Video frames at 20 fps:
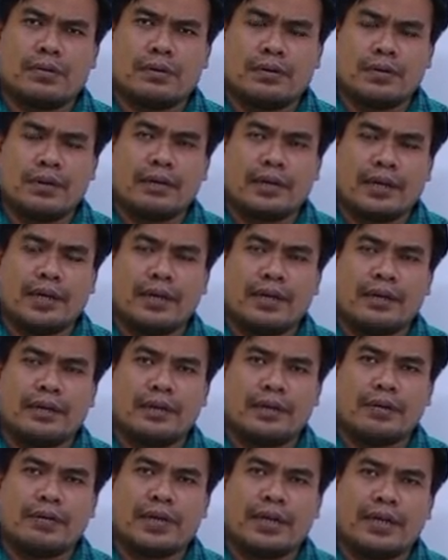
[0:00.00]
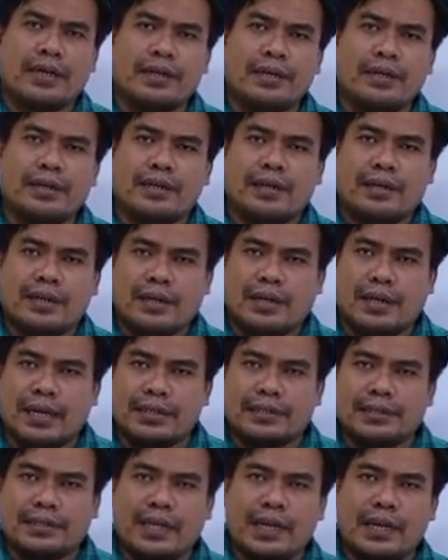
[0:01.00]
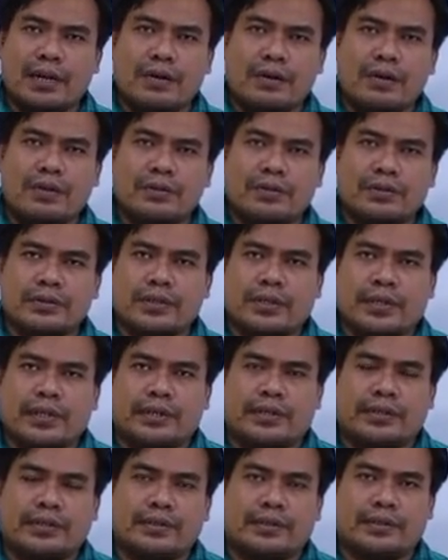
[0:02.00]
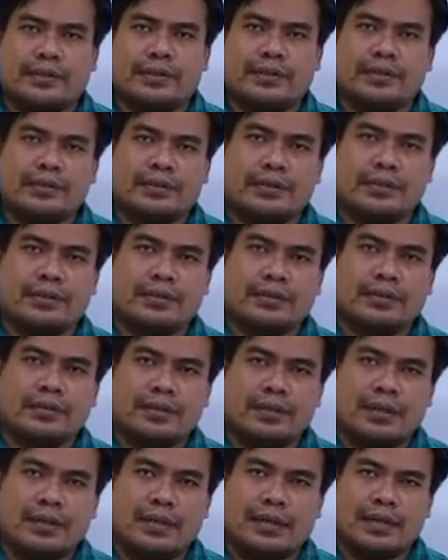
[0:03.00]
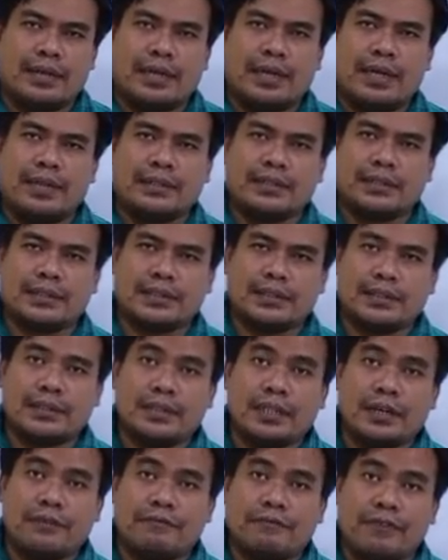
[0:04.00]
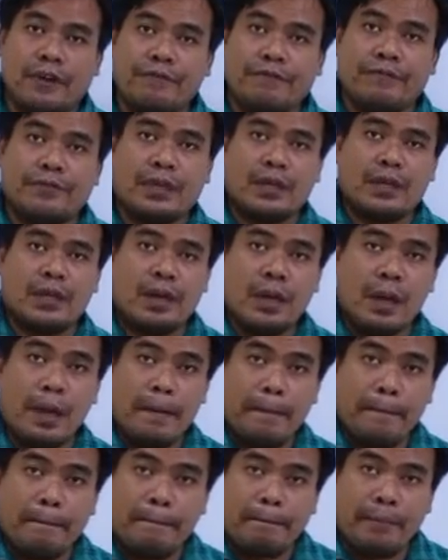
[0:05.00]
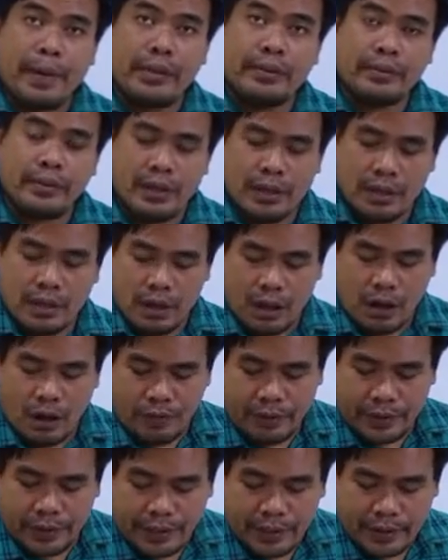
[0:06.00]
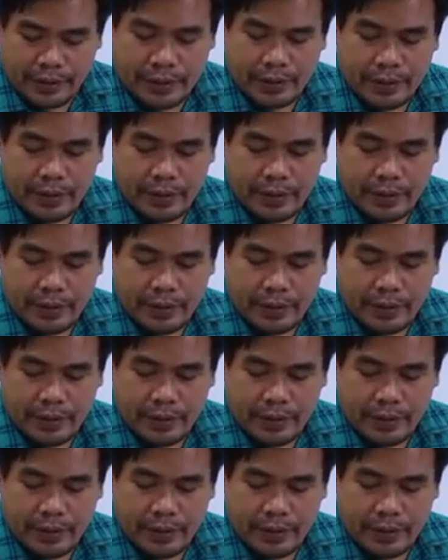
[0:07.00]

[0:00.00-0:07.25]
Okay, okay. It's there on your screen. It's the 5th month of a year.